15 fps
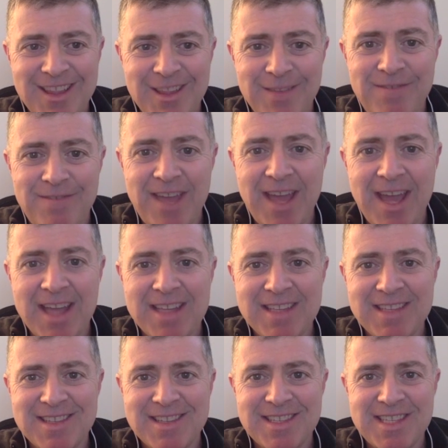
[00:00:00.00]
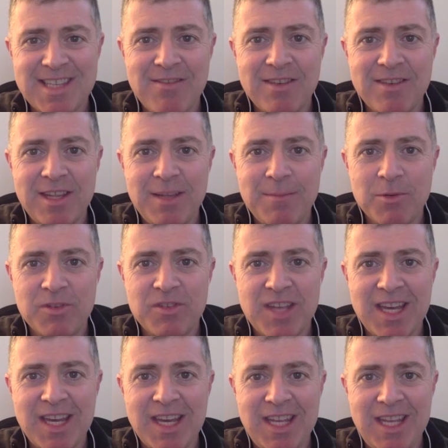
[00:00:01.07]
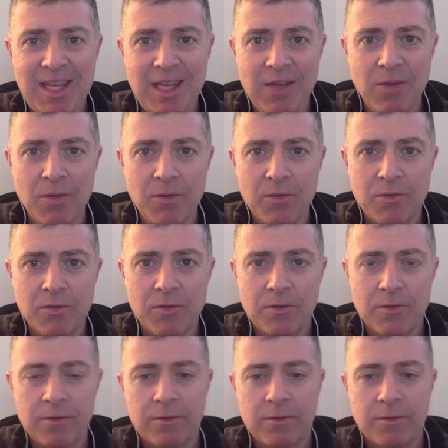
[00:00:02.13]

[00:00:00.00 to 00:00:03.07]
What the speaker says: the fans 70% Eagles.